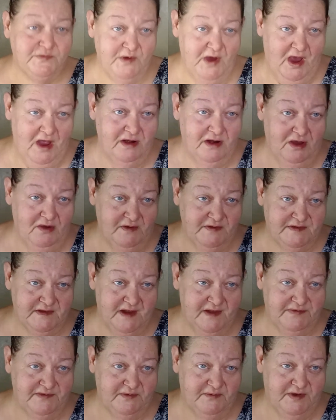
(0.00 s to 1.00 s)
we all know it's
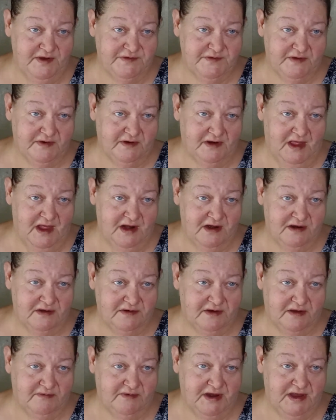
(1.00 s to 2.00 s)
not the original Lana
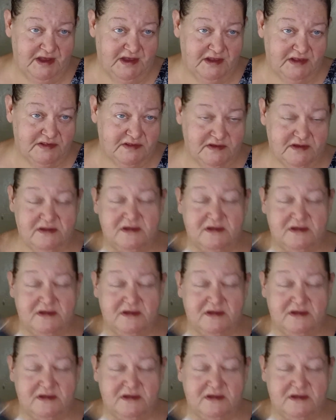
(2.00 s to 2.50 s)
Del Rey's.